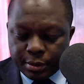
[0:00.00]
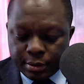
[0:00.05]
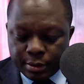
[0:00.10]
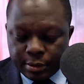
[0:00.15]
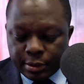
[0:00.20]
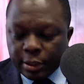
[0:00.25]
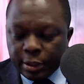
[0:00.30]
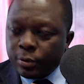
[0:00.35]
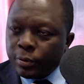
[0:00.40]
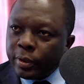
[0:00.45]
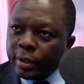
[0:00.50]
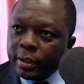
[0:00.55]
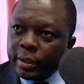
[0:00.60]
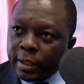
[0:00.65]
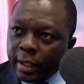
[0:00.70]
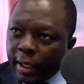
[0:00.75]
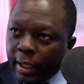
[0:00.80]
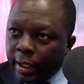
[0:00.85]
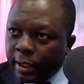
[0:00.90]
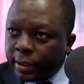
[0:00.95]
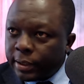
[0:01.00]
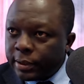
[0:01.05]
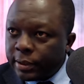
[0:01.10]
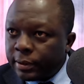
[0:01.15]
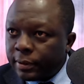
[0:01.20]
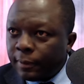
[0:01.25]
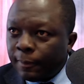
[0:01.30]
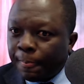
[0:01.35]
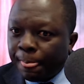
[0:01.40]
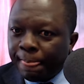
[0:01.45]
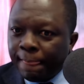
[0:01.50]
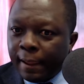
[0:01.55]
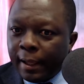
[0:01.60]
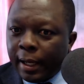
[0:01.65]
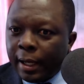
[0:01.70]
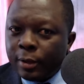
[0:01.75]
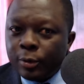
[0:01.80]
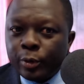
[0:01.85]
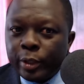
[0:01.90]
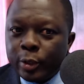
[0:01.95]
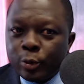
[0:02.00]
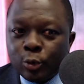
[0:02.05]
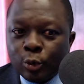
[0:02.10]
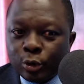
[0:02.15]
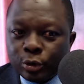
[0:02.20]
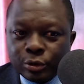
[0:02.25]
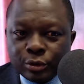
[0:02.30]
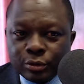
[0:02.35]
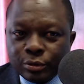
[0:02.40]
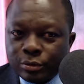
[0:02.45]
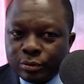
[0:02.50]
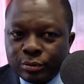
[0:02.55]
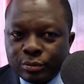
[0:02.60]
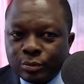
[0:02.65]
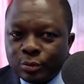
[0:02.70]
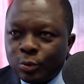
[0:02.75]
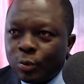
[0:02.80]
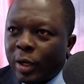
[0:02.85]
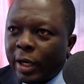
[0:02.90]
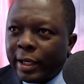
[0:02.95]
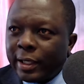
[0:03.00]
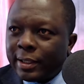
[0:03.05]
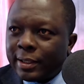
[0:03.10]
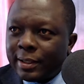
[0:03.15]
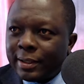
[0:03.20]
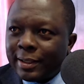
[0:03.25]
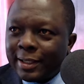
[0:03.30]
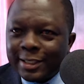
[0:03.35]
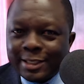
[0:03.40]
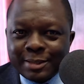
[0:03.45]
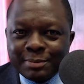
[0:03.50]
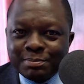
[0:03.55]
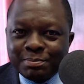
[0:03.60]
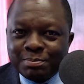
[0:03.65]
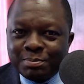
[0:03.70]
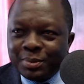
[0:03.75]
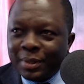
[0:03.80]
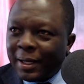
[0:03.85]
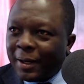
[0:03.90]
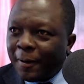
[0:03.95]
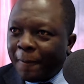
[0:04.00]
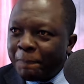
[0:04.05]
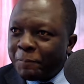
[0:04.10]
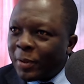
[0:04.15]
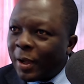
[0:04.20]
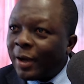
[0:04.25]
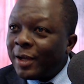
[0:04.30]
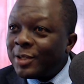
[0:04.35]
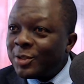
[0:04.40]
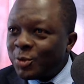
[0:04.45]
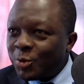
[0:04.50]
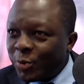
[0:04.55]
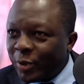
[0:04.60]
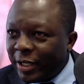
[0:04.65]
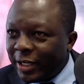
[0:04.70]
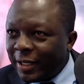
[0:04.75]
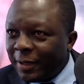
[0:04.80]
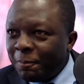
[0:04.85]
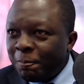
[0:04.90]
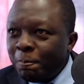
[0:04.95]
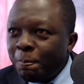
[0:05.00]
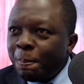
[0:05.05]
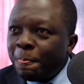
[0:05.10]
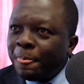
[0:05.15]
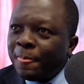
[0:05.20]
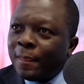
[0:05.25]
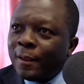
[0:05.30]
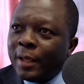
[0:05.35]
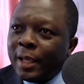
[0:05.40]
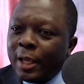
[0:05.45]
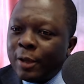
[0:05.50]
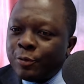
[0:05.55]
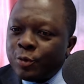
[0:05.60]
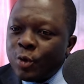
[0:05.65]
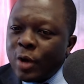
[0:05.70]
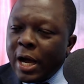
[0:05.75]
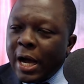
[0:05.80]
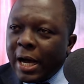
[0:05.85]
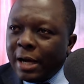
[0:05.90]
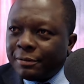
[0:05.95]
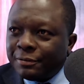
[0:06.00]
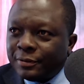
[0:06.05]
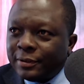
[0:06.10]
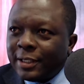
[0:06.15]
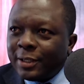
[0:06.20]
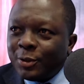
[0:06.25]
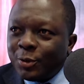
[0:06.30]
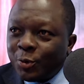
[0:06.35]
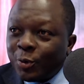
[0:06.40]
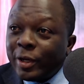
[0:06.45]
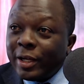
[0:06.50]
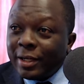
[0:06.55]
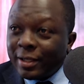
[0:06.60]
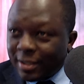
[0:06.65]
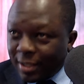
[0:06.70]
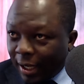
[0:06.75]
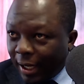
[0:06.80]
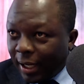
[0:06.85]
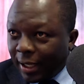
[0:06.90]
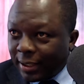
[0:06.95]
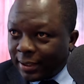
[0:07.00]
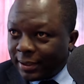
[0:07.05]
the green card. Yeah, I know it was white, it's brown, nice green. If you have the green card,